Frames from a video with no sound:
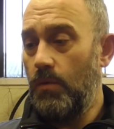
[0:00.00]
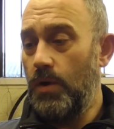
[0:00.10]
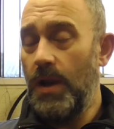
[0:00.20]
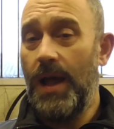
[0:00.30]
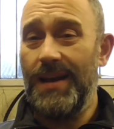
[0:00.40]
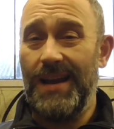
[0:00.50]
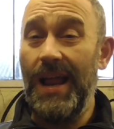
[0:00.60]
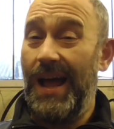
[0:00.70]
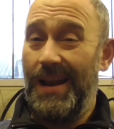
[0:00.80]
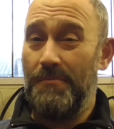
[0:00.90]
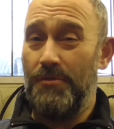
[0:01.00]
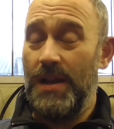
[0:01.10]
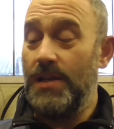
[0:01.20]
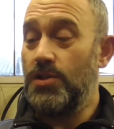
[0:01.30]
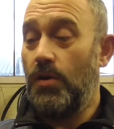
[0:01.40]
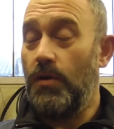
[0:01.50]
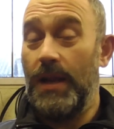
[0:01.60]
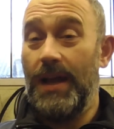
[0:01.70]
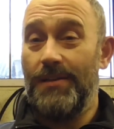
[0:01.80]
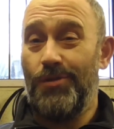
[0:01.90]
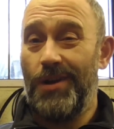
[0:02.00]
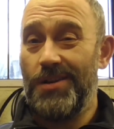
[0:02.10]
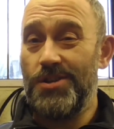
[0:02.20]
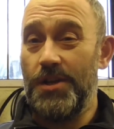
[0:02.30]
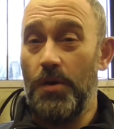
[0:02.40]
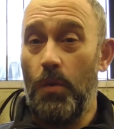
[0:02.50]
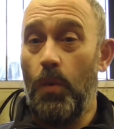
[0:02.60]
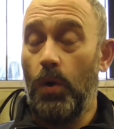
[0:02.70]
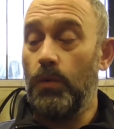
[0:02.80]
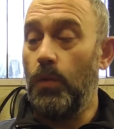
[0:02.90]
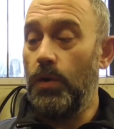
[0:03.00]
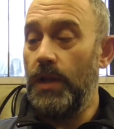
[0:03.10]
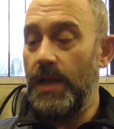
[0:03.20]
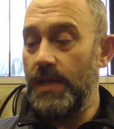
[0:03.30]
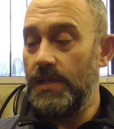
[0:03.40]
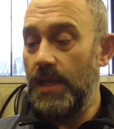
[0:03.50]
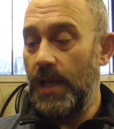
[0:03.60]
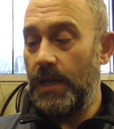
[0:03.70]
Wooden handle, and I'm really sorry, I don't actually know what wood it is.